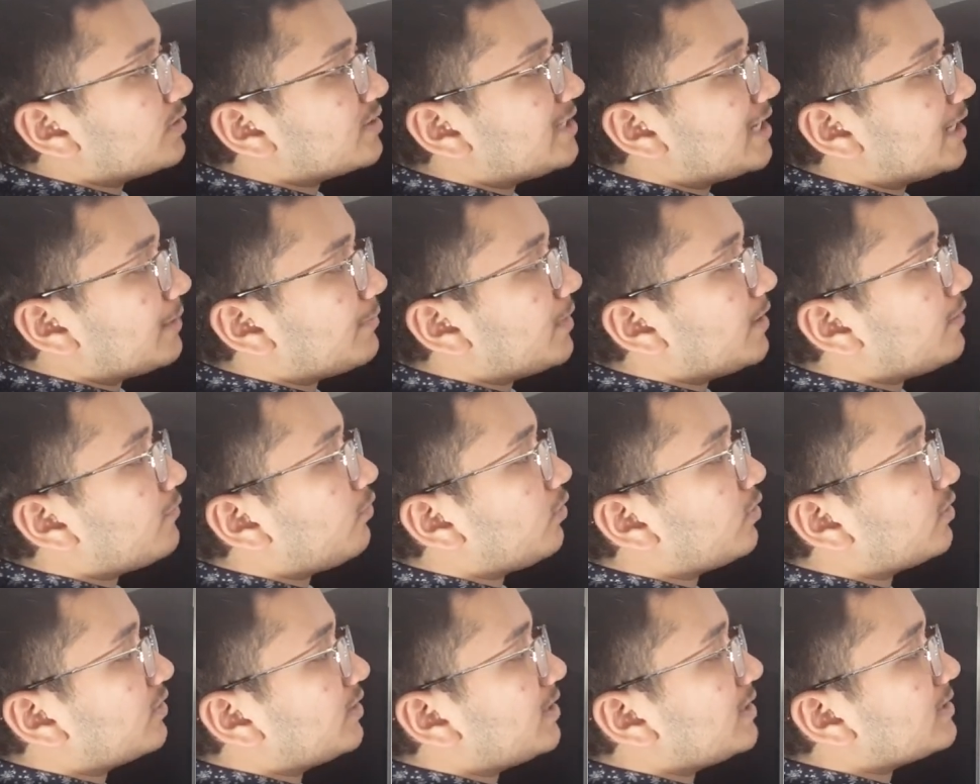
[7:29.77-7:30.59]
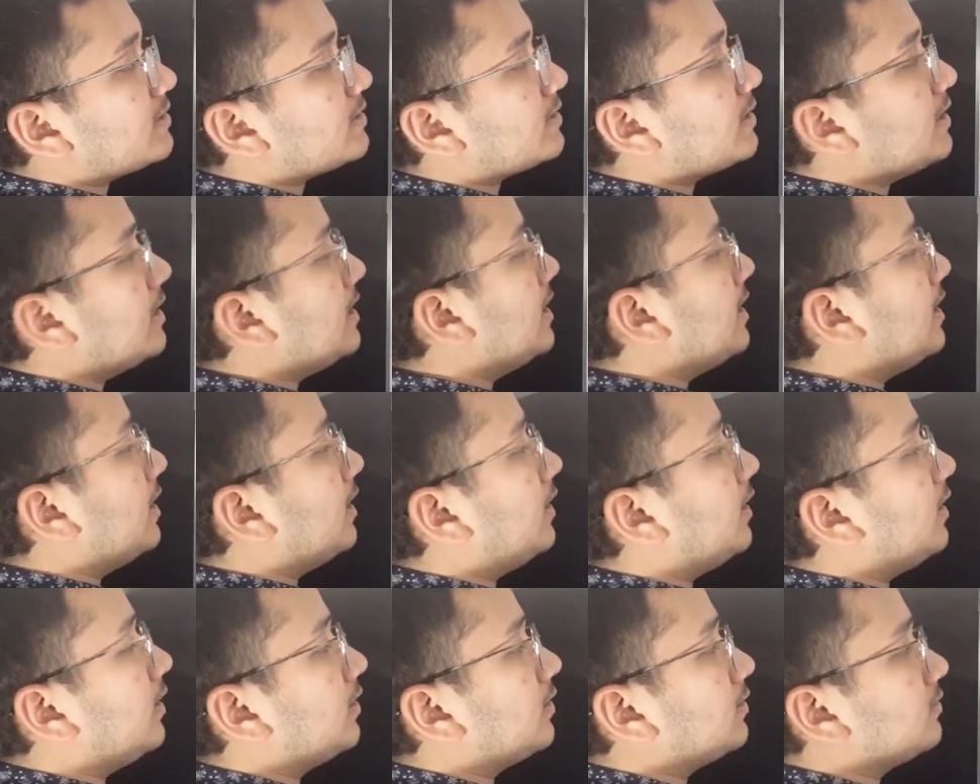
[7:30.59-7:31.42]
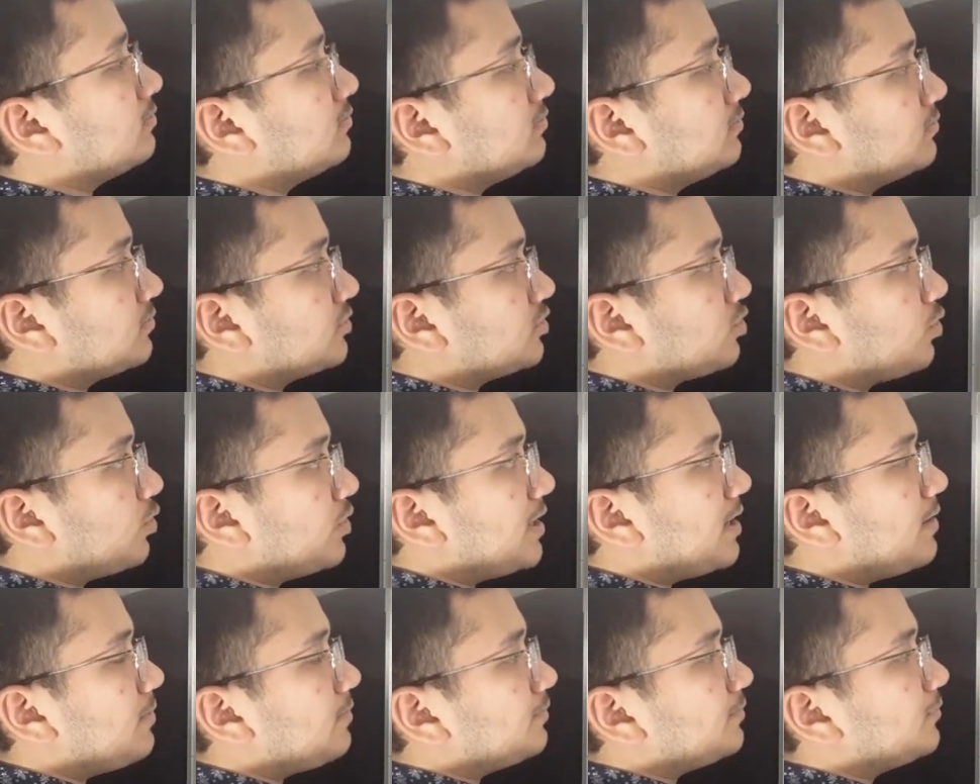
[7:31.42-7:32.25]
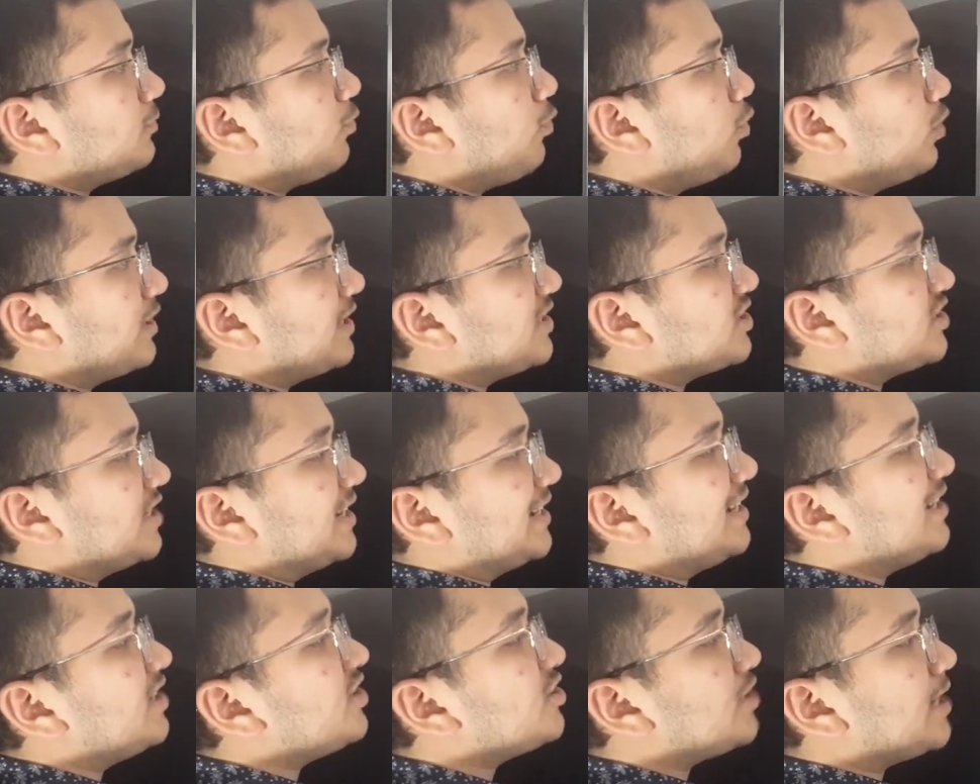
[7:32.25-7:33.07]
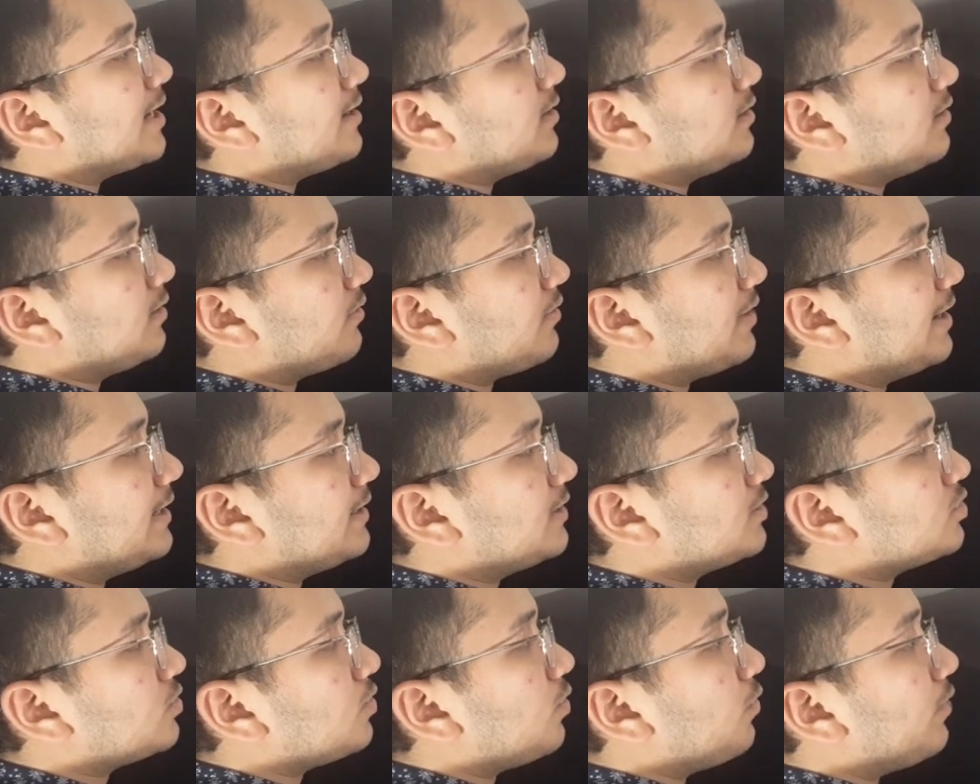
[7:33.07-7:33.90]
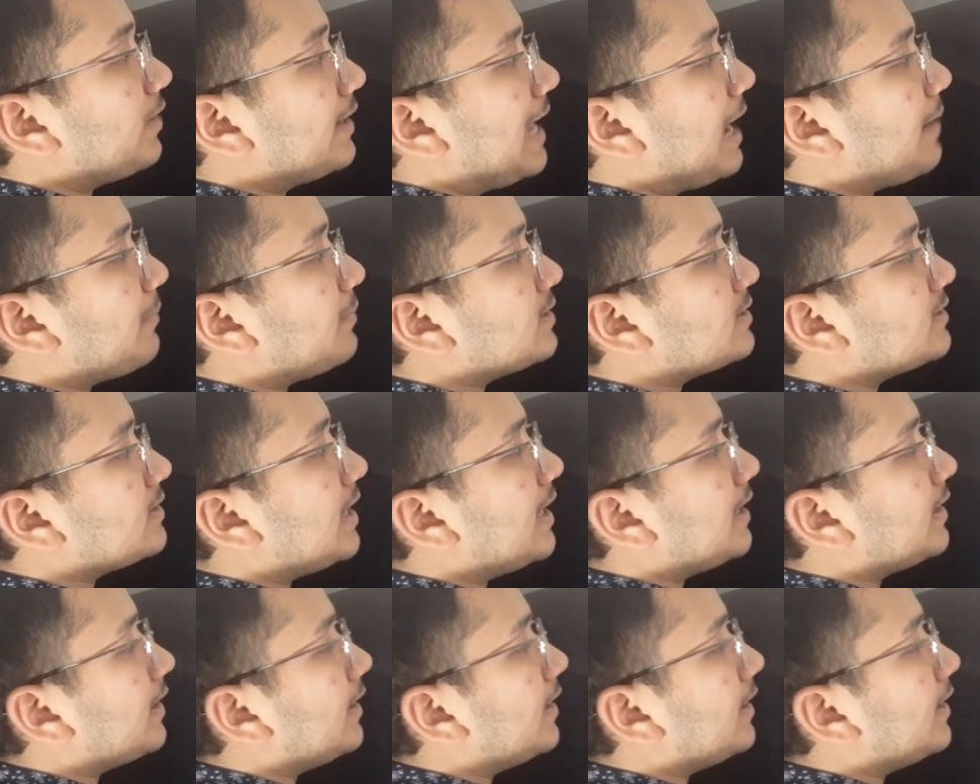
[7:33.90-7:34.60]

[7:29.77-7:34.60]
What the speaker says: segment, for this sodium voltage gated channel, right? So what happens, that